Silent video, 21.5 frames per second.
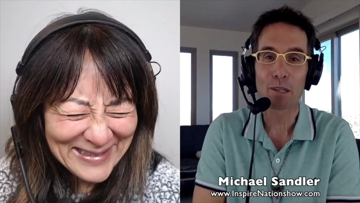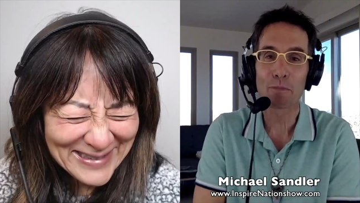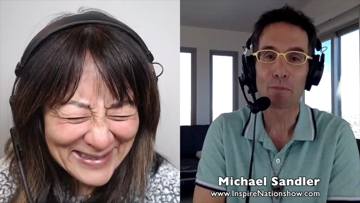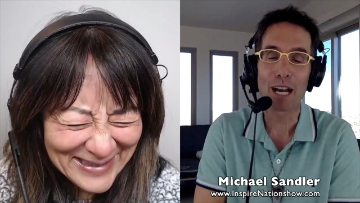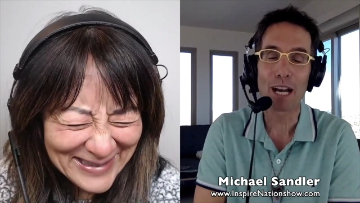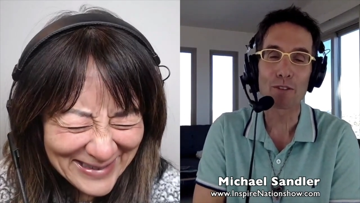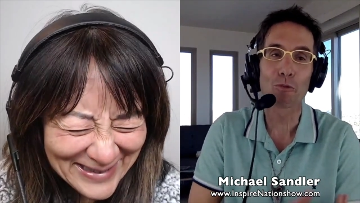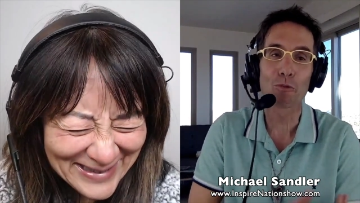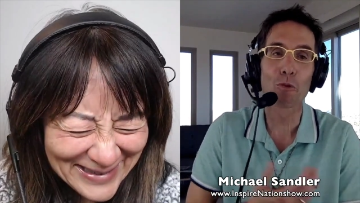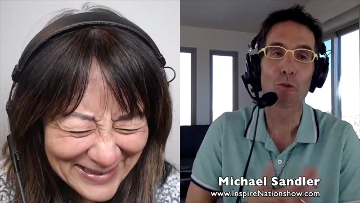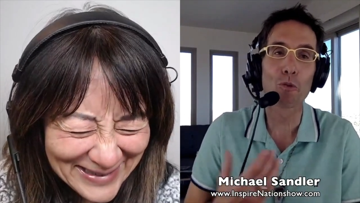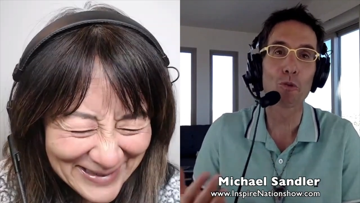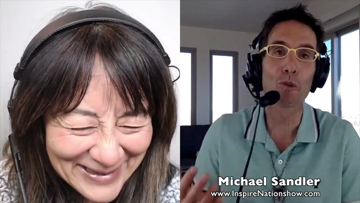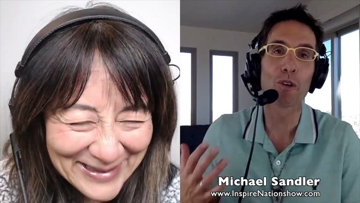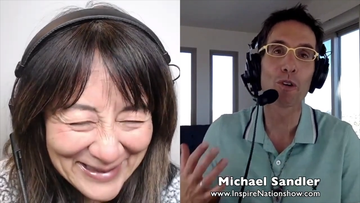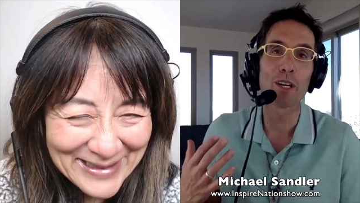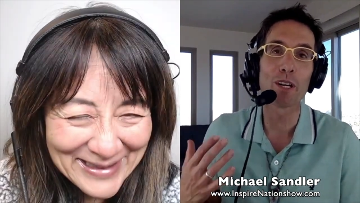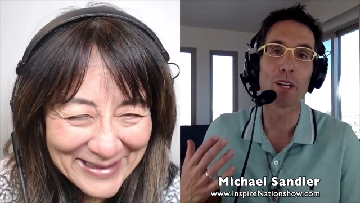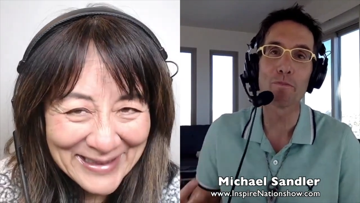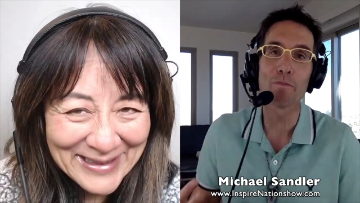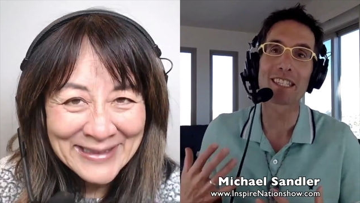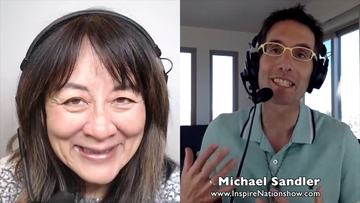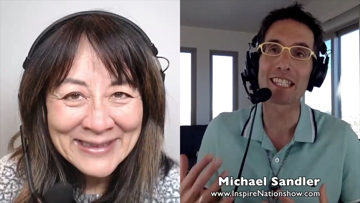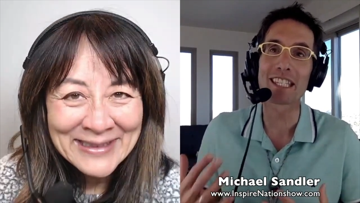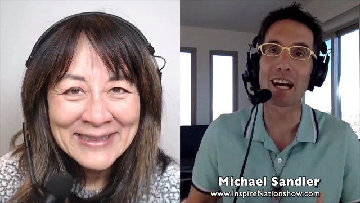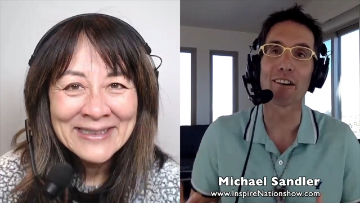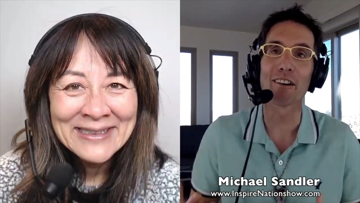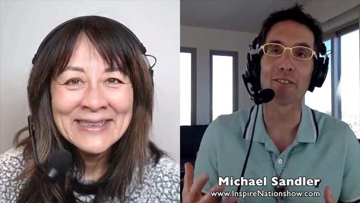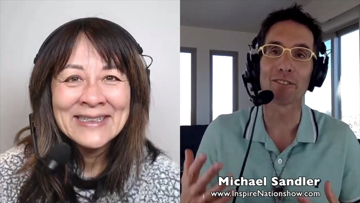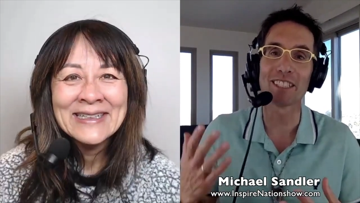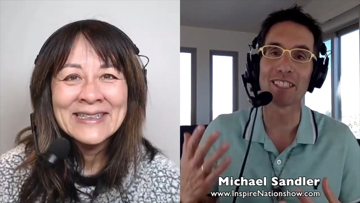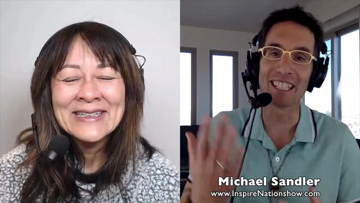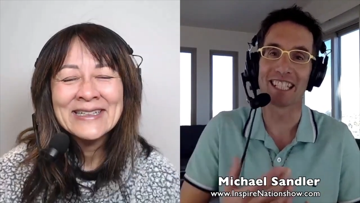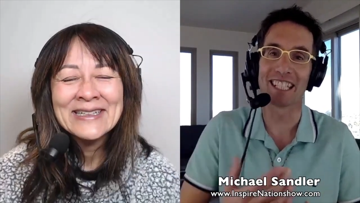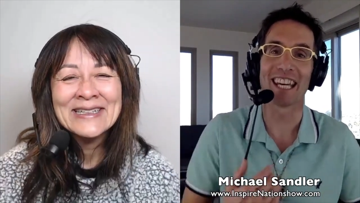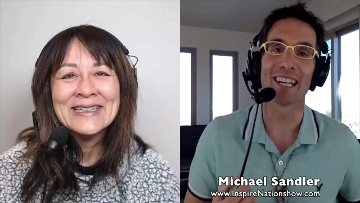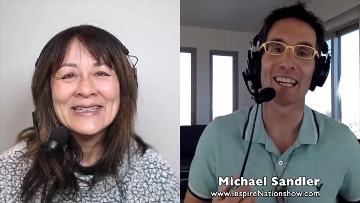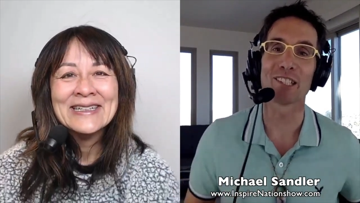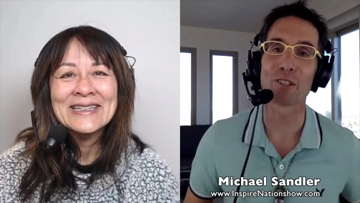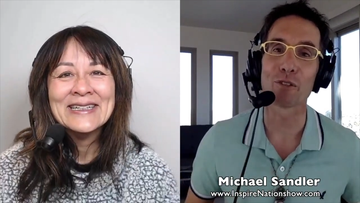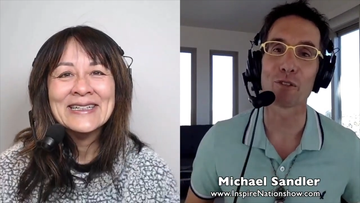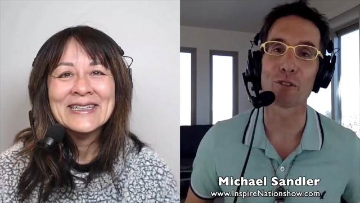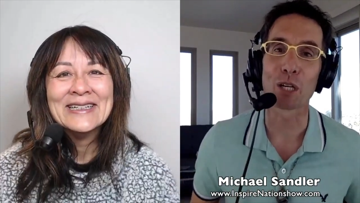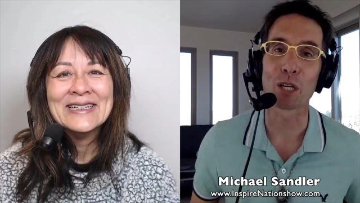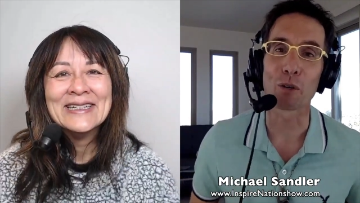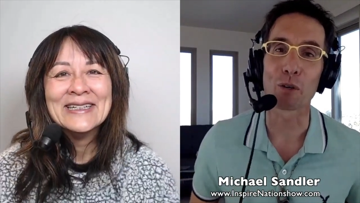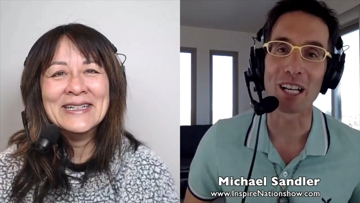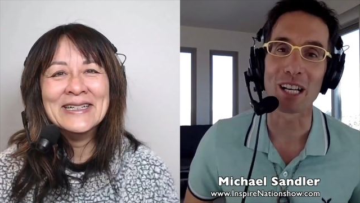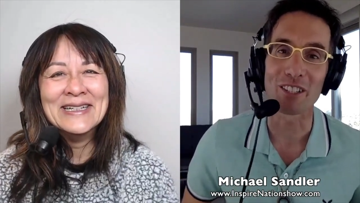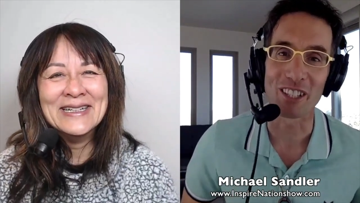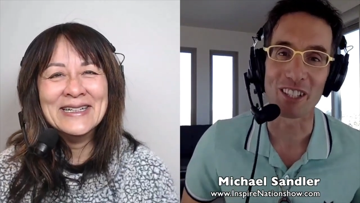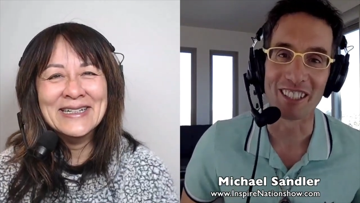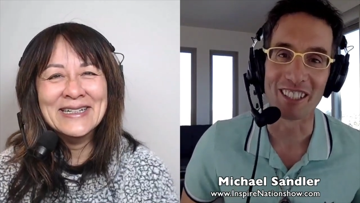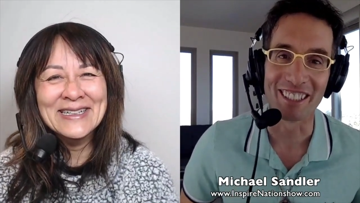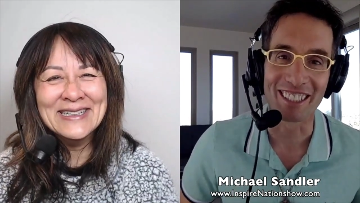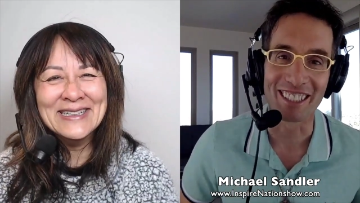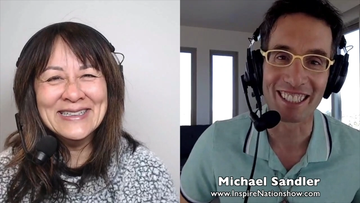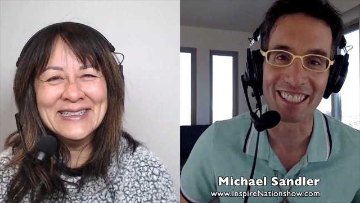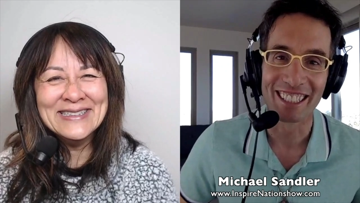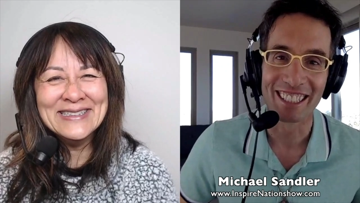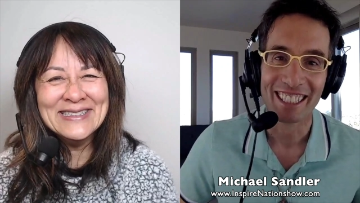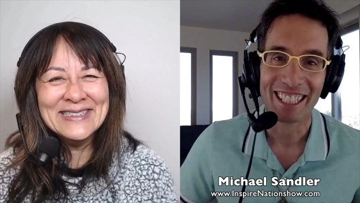Speaker 1: Surprised Ruru himself didn't answer the questions